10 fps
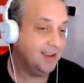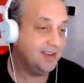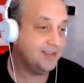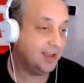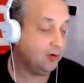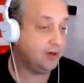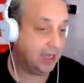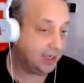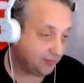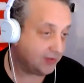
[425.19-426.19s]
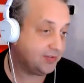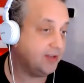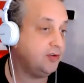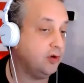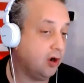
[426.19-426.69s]
Is that okay if I
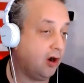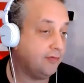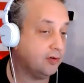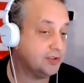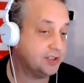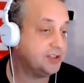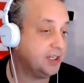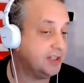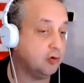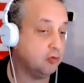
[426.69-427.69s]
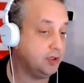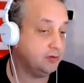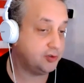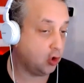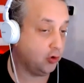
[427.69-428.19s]
send you an offer just to get the
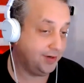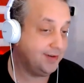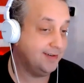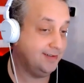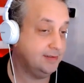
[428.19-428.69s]
wheels turning?